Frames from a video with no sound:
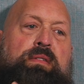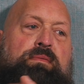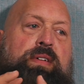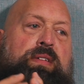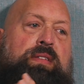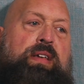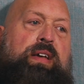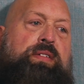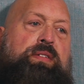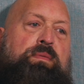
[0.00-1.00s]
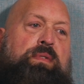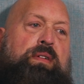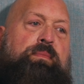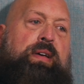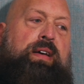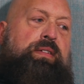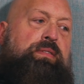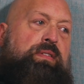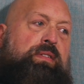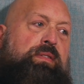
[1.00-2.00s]
investigation when I'm
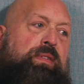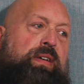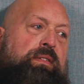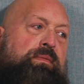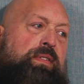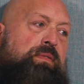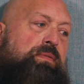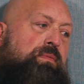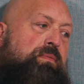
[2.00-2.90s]
asked to do interviews